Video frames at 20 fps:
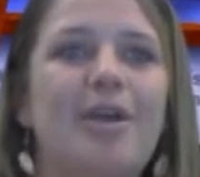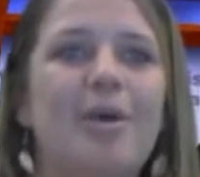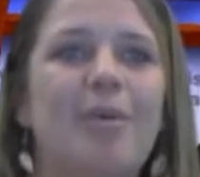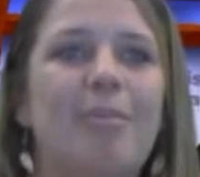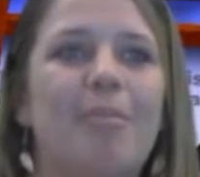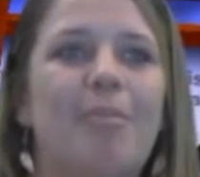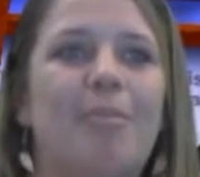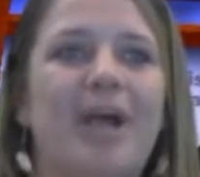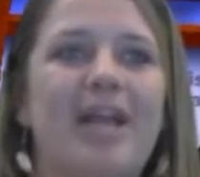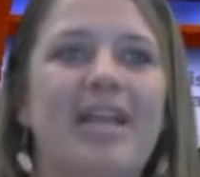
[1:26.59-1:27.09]

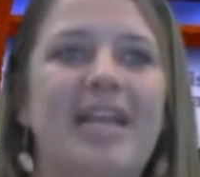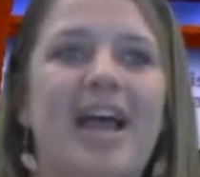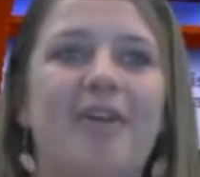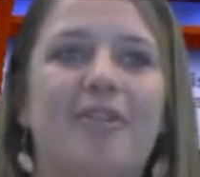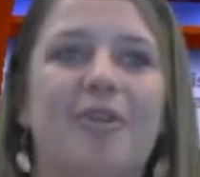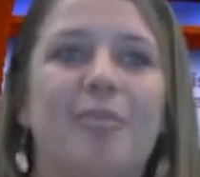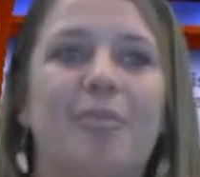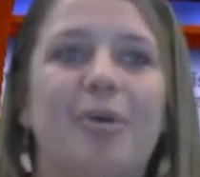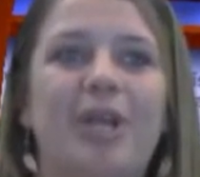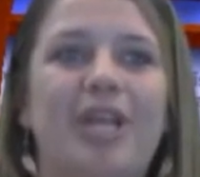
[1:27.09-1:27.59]
By now,
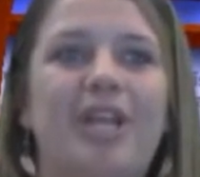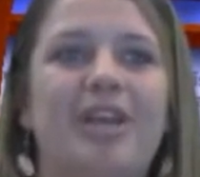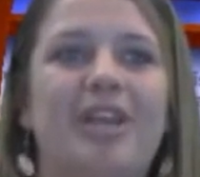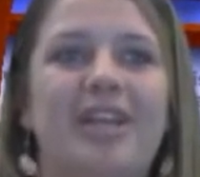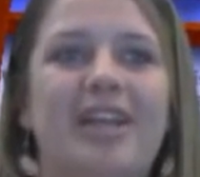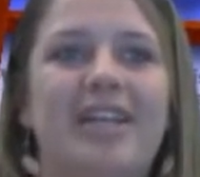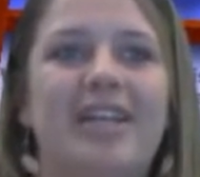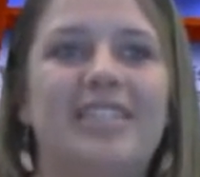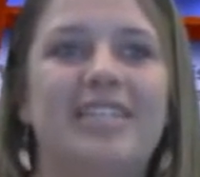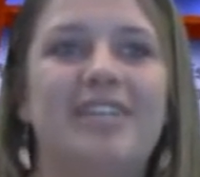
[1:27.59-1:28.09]
they're pretty good
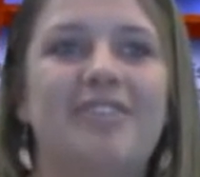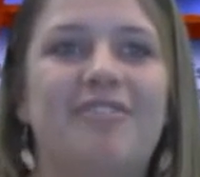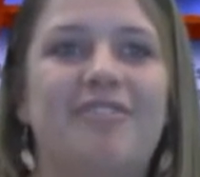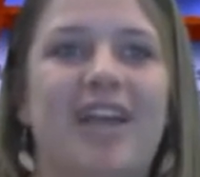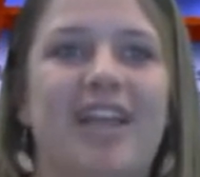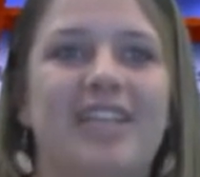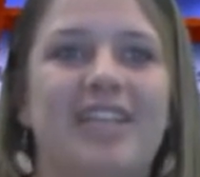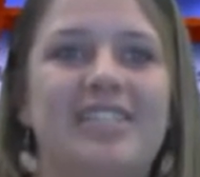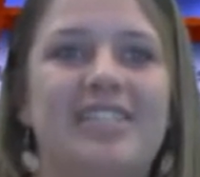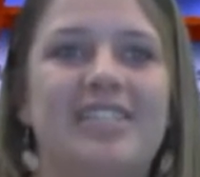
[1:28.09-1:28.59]
at
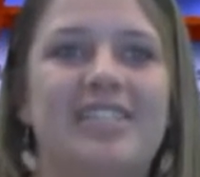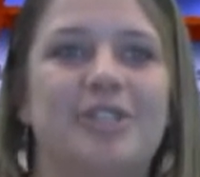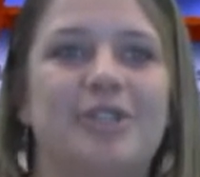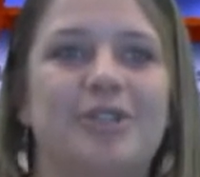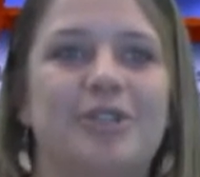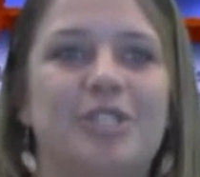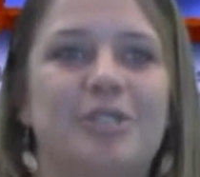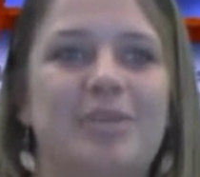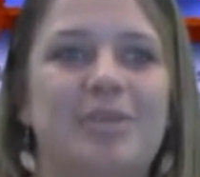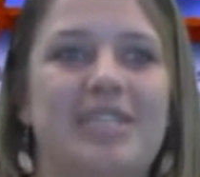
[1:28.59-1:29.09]
identifying sea
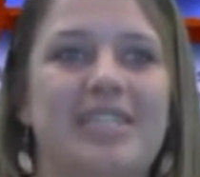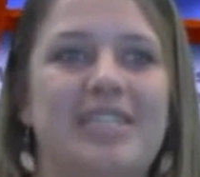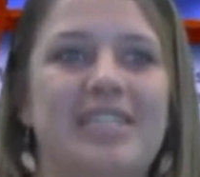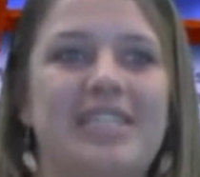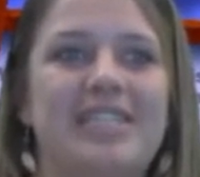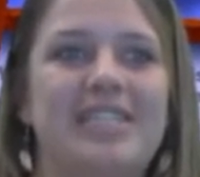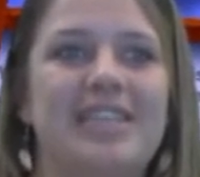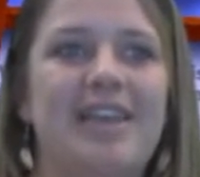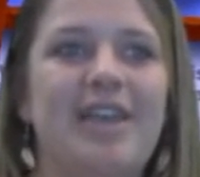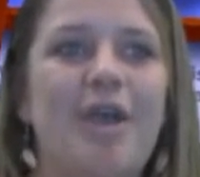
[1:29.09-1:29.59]
turtle
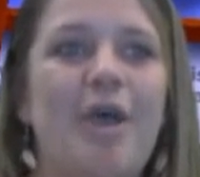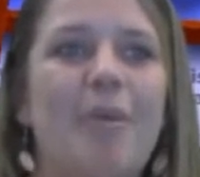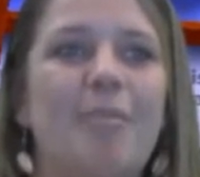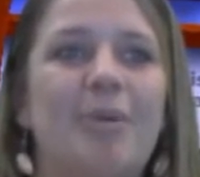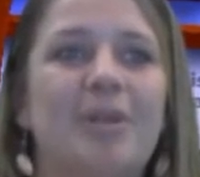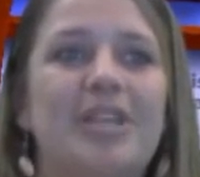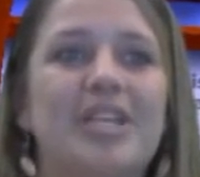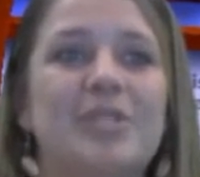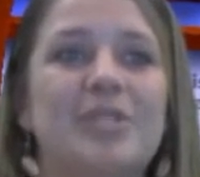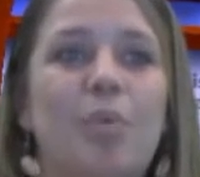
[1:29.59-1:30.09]
species,
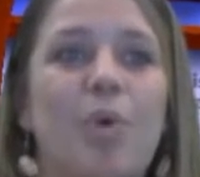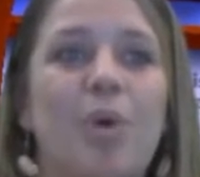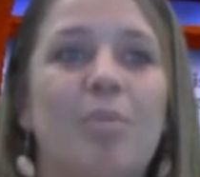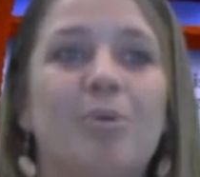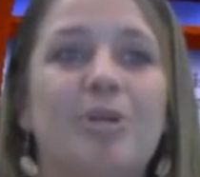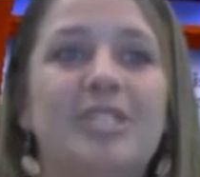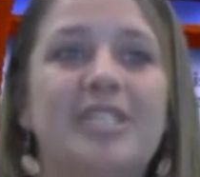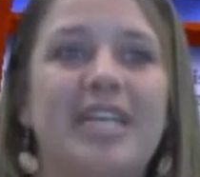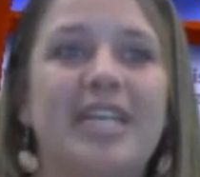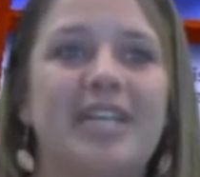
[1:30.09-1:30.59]
but this one
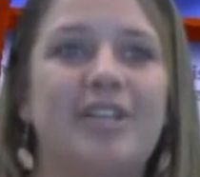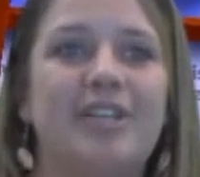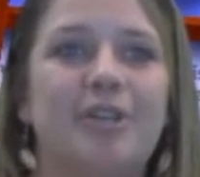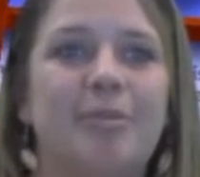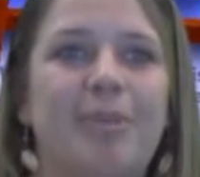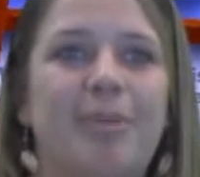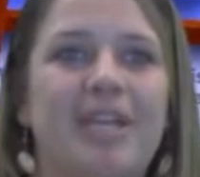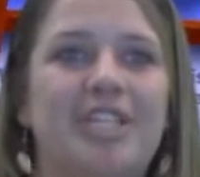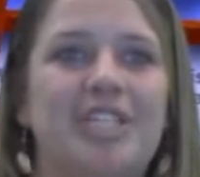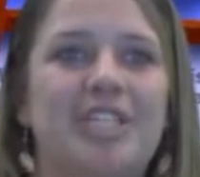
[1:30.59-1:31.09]
particular
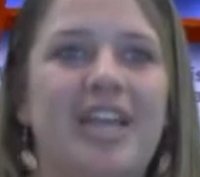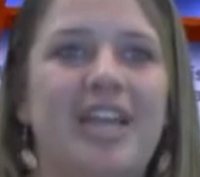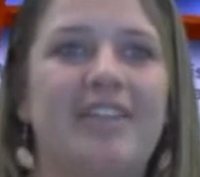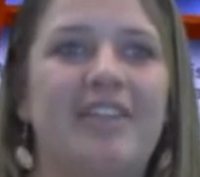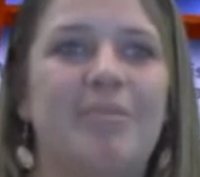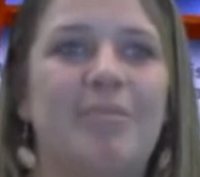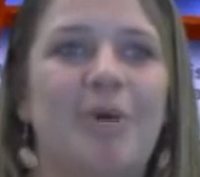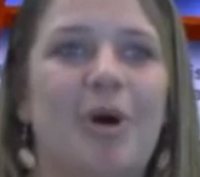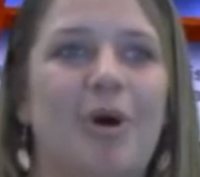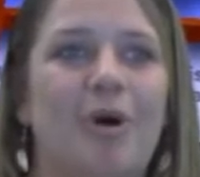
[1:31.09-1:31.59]
patient had
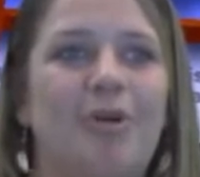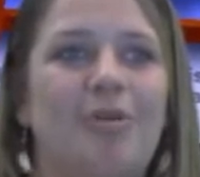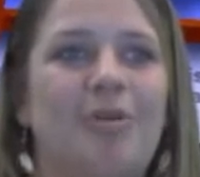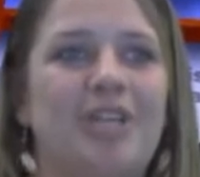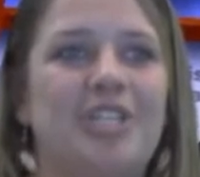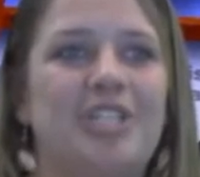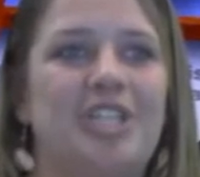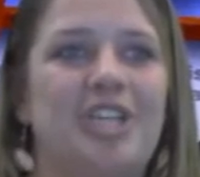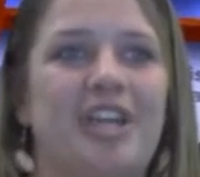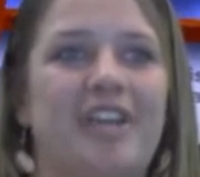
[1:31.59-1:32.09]
them all
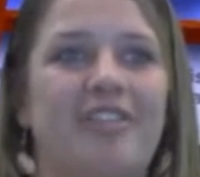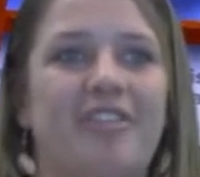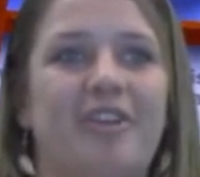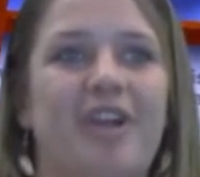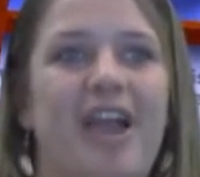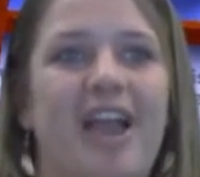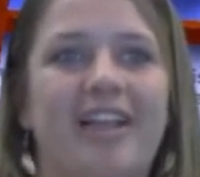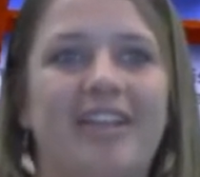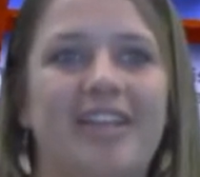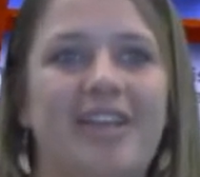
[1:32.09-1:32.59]
questioning their
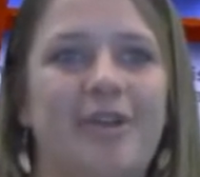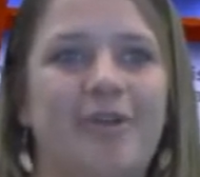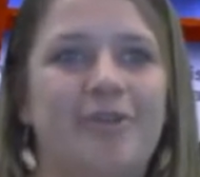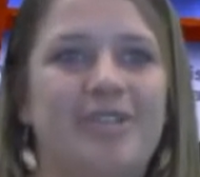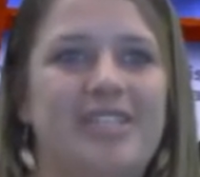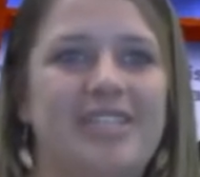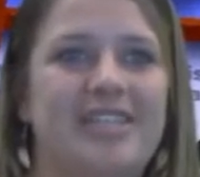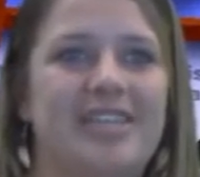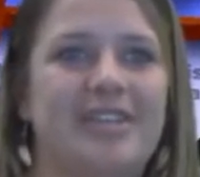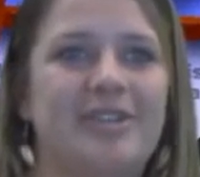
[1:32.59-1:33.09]
highly honed
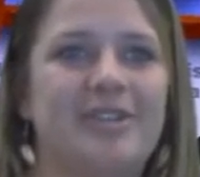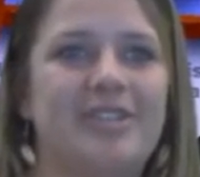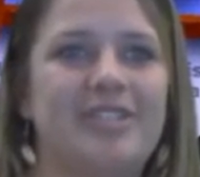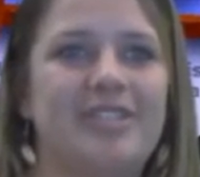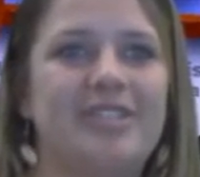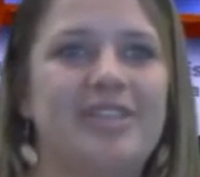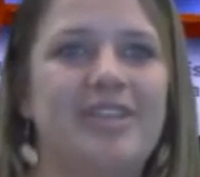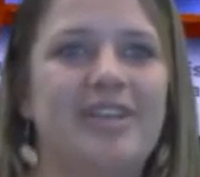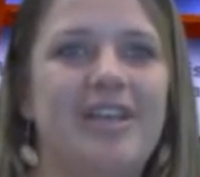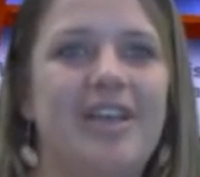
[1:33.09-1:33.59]
skills.
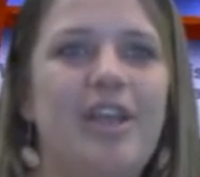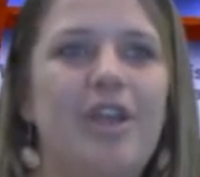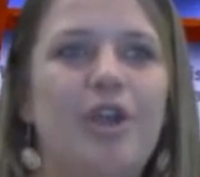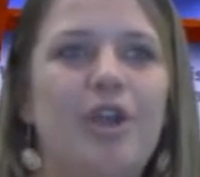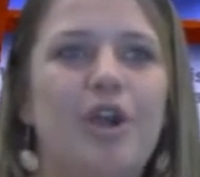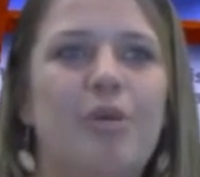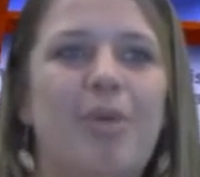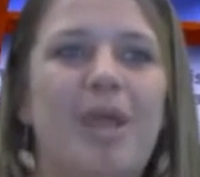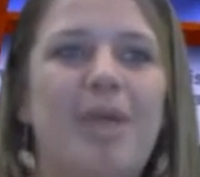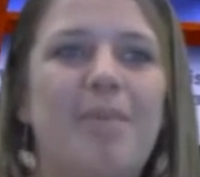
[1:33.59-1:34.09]

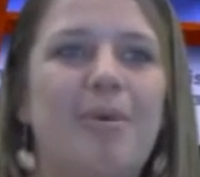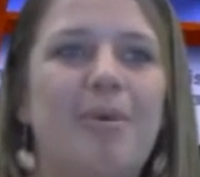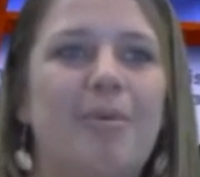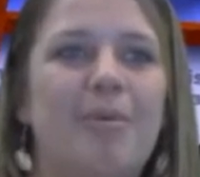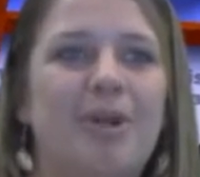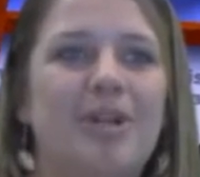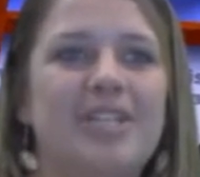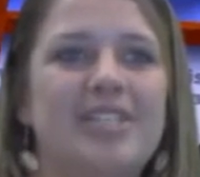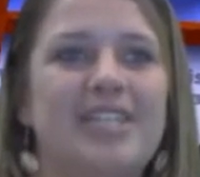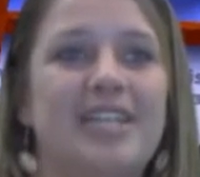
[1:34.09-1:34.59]
Her
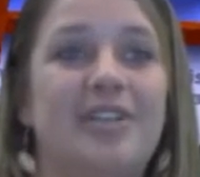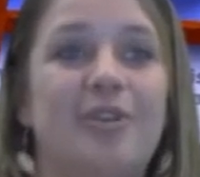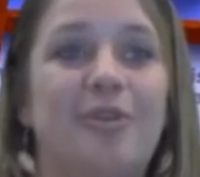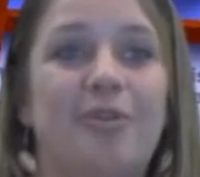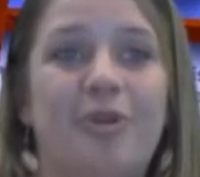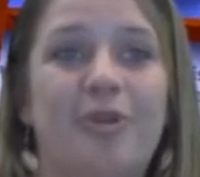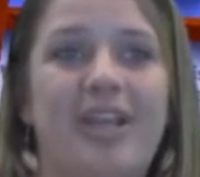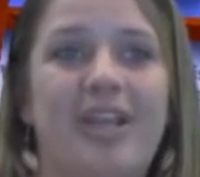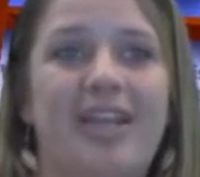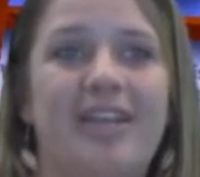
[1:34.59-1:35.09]
paperwork said
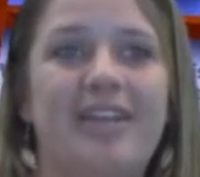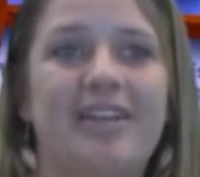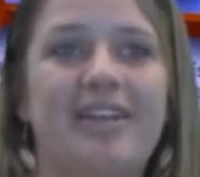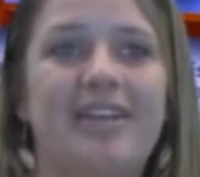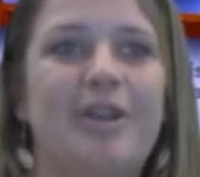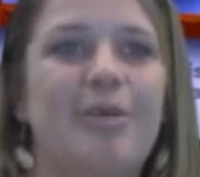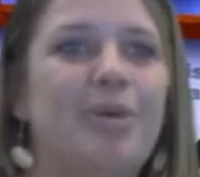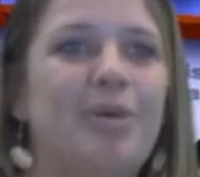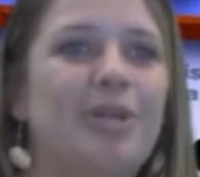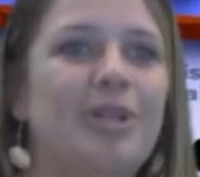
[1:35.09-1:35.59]
green,
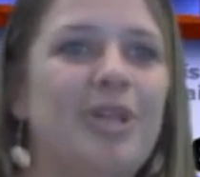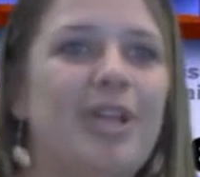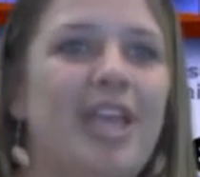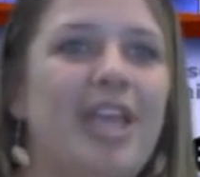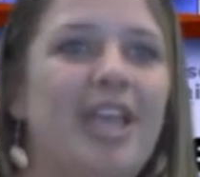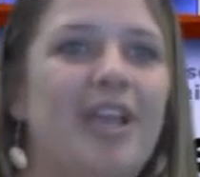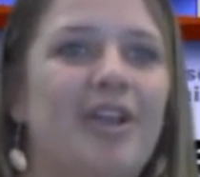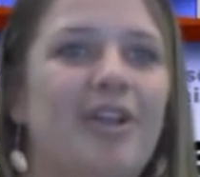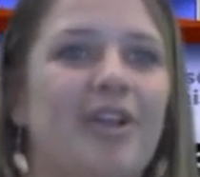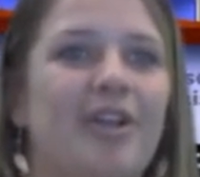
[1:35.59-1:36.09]
but
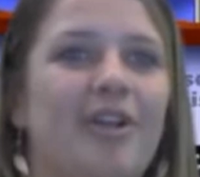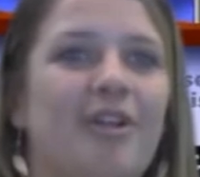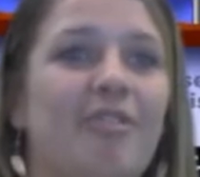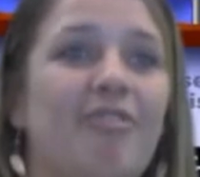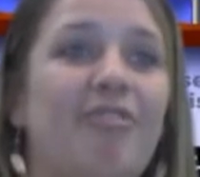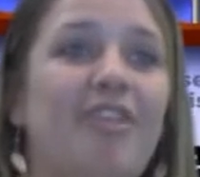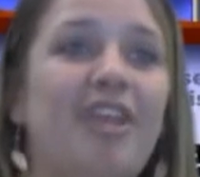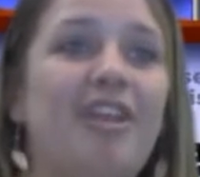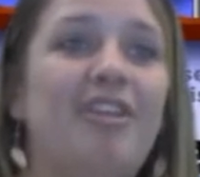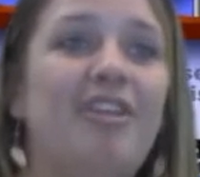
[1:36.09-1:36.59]
looking at her,
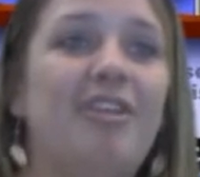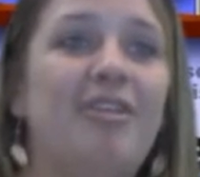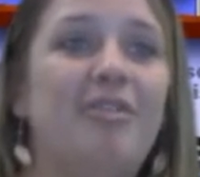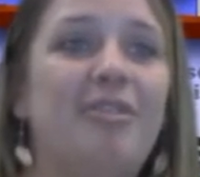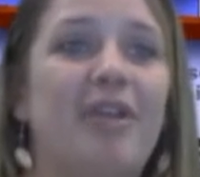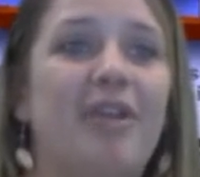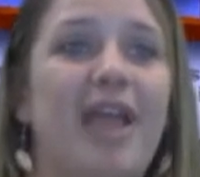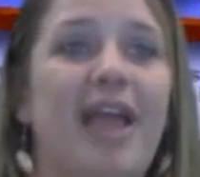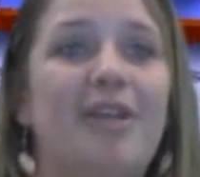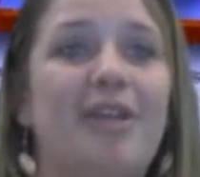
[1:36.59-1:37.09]
they knew
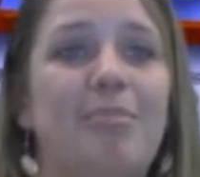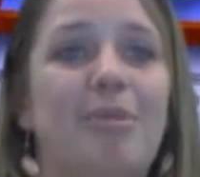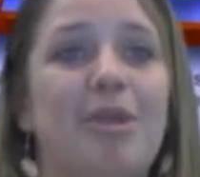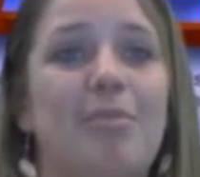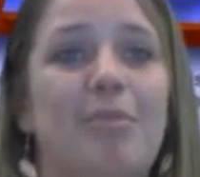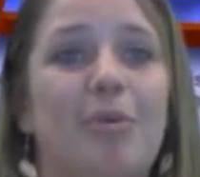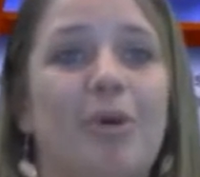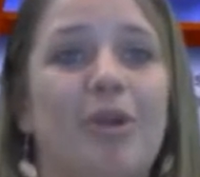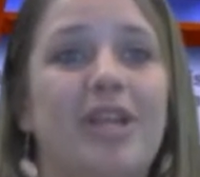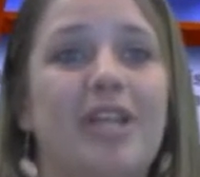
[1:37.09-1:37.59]
there had to be a
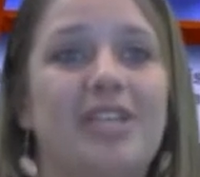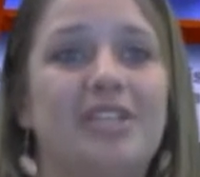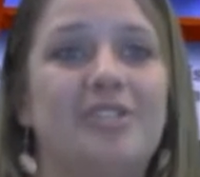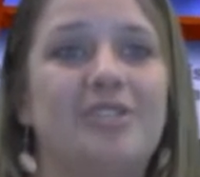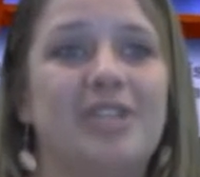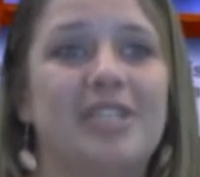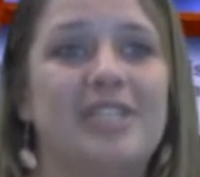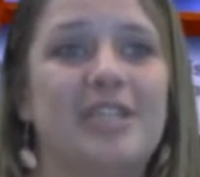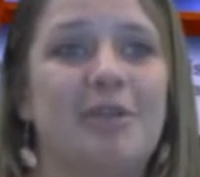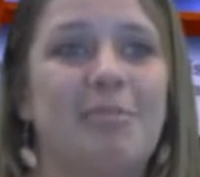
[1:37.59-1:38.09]
more
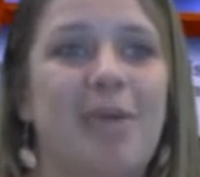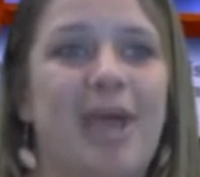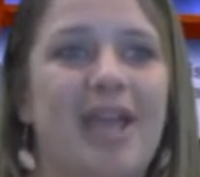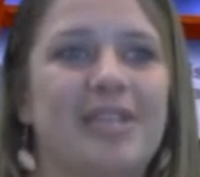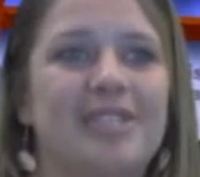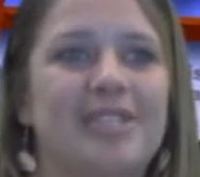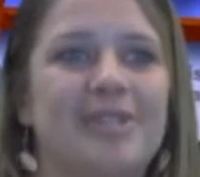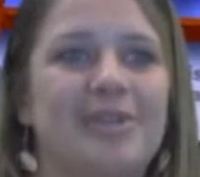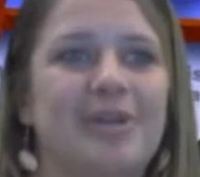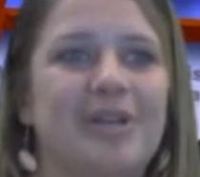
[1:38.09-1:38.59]
interesting
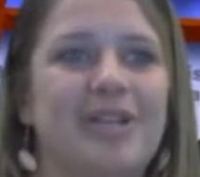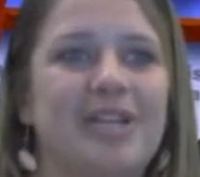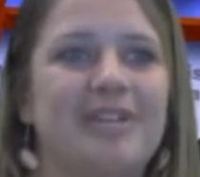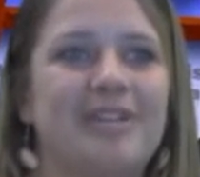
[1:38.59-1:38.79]
backstory.